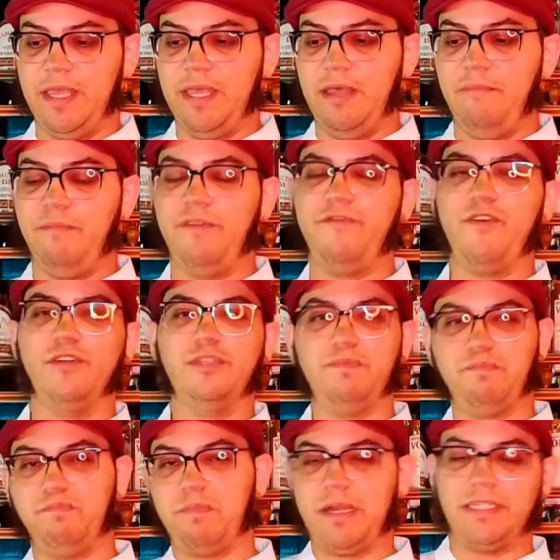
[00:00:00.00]
But of course,
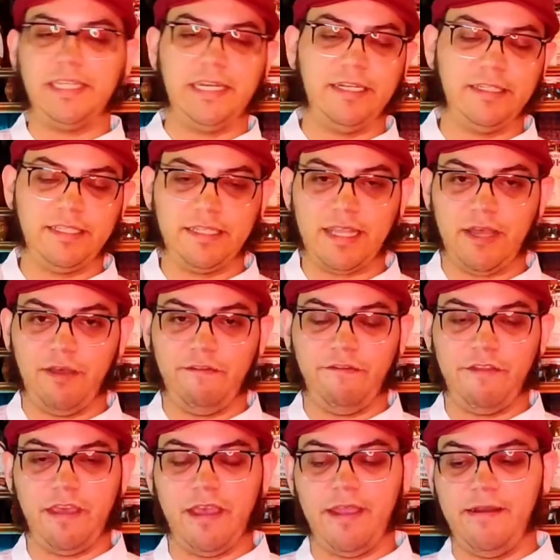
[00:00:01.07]
bartenders of
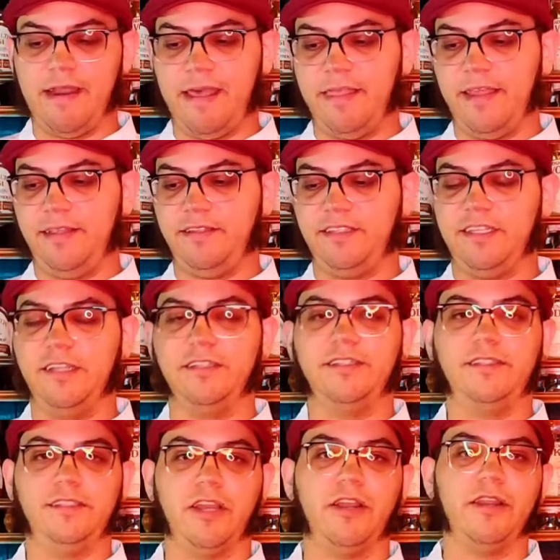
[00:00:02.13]
the era, they still
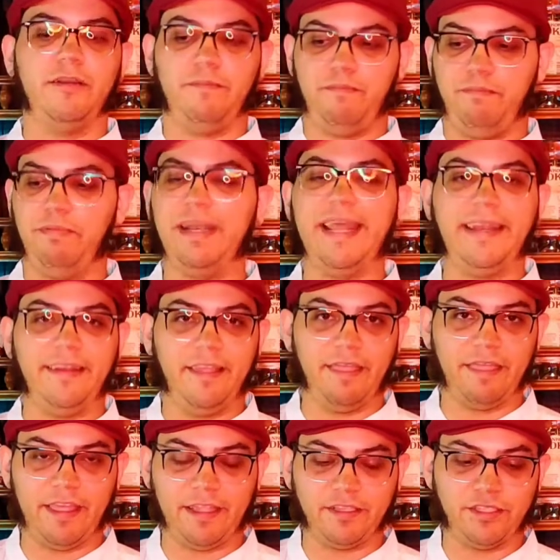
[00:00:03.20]
started blending
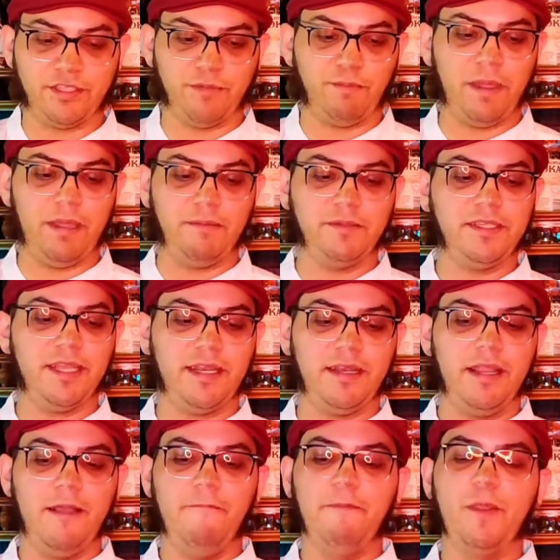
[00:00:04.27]
things to Pimms, and
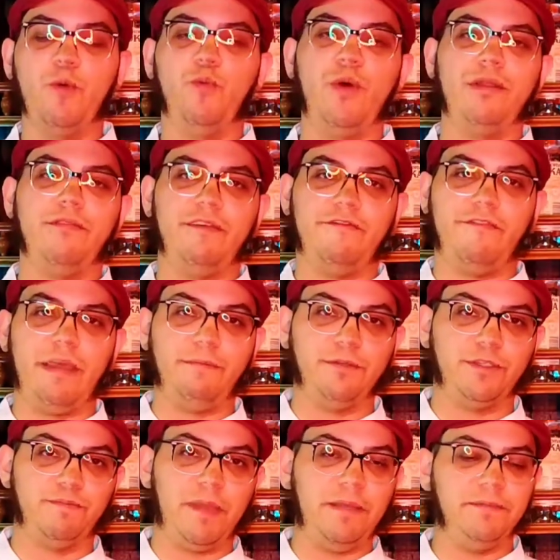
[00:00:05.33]
one of the
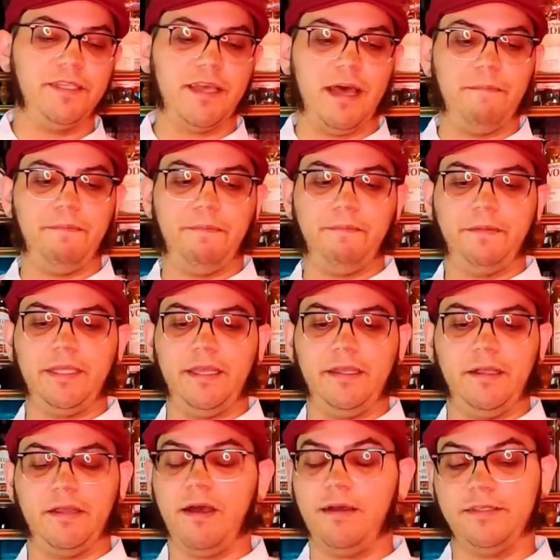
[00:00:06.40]
famous Pimms
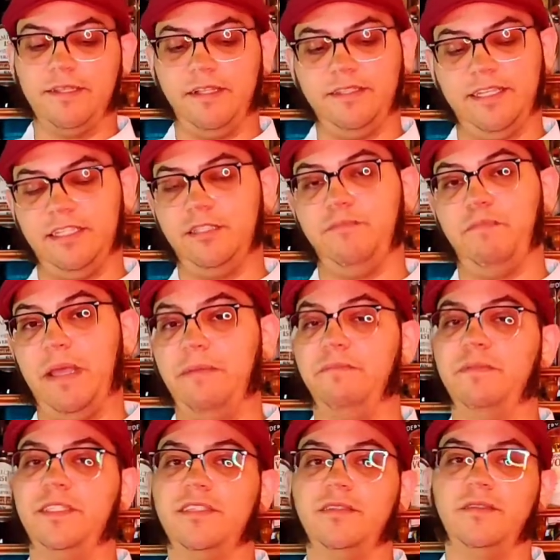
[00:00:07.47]
cocktails is
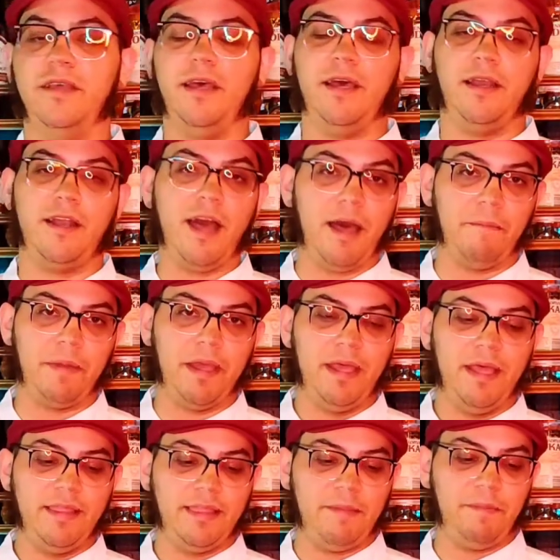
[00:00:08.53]
Pimms Cup,
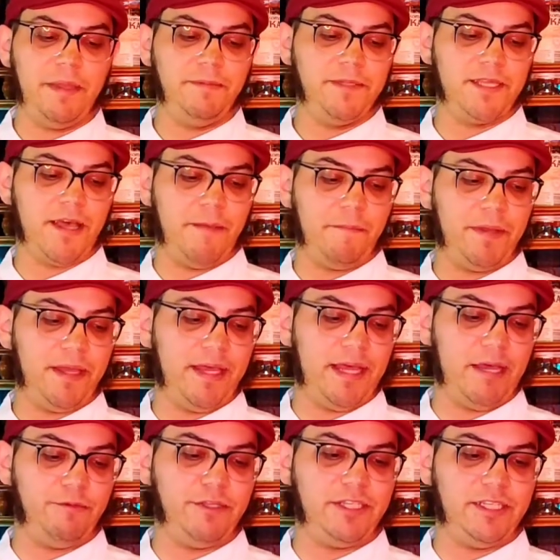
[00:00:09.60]
the Pimms Cup,
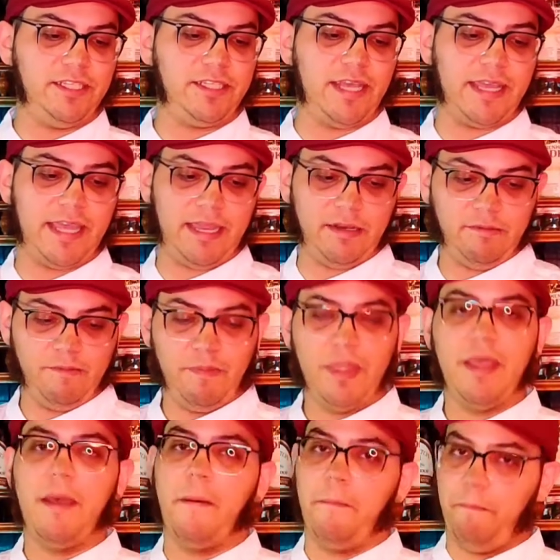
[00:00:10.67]
which is again
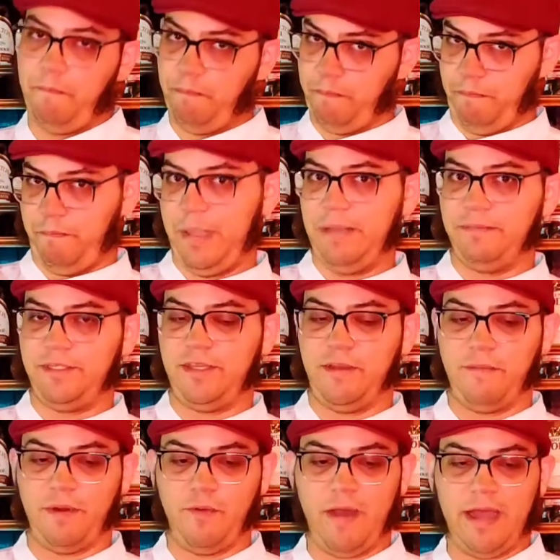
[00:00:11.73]
Pimms
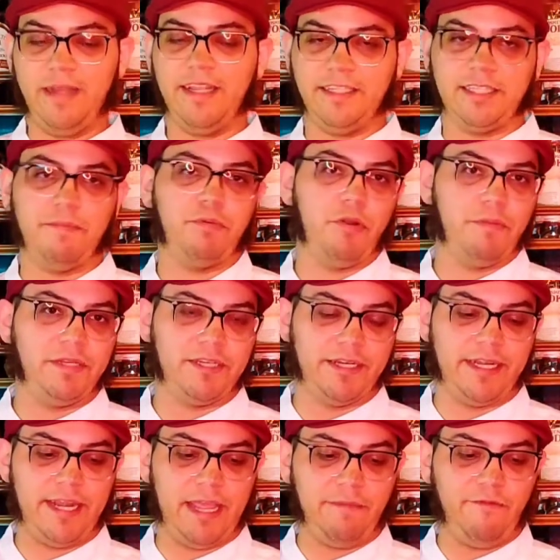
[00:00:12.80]
No.1. It's a proprietary
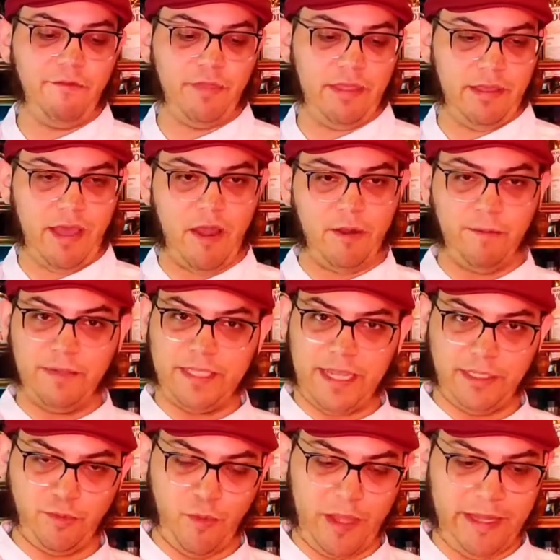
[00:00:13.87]
name for the
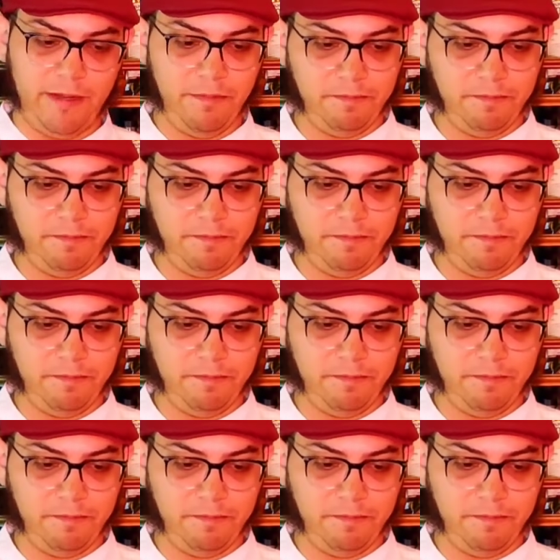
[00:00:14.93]
aromatized wine.